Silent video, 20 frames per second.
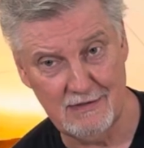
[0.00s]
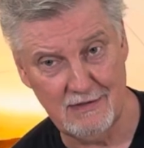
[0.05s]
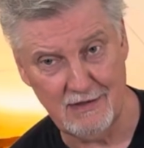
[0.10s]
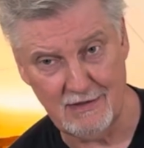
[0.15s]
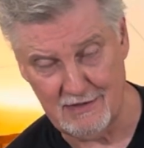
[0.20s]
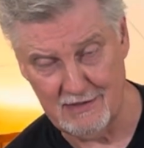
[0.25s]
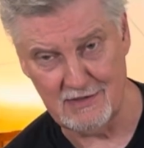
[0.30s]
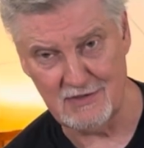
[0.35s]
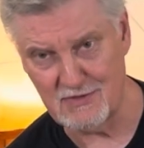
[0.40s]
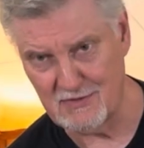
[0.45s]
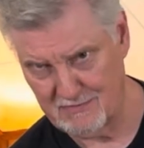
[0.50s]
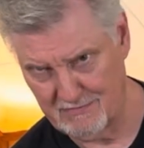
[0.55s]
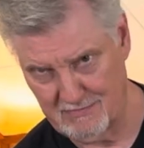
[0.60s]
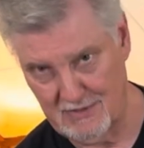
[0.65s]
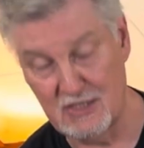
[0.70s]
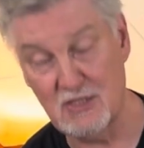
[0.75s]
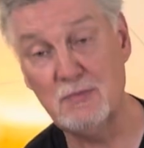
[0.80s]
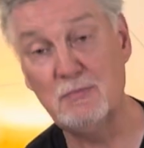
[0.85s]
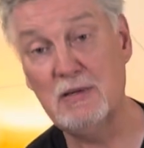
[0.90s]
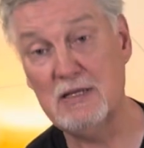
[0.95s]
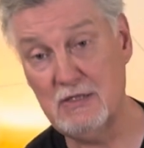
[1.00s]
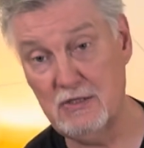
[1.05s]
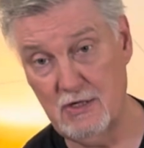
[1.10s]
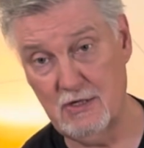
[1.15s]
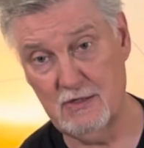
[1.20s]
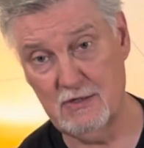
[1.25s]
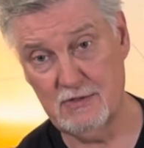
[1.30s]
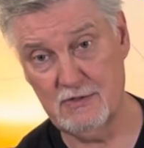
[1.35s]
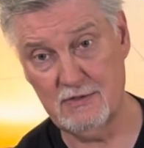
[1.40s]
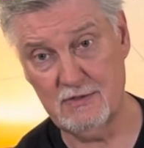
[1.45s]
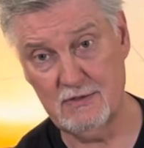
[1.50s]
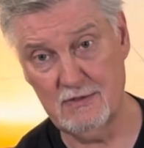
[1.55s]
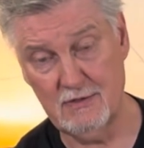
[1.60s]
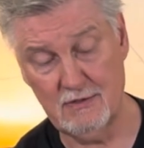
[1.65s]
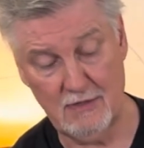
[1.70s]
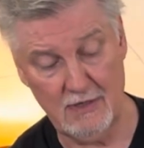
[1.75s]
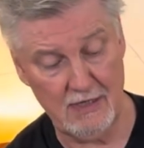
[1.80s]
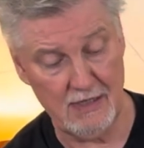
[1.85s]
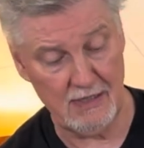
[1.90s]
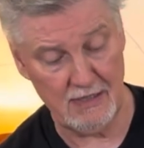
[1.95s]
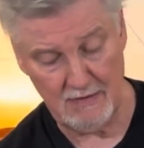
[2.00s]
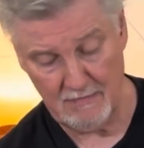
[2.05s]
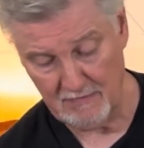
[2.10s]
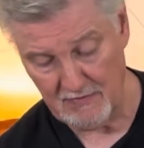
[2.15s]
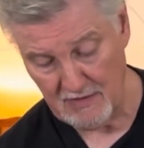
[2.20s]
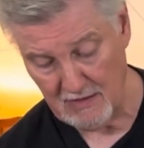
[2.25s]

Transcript: It's been years, okay?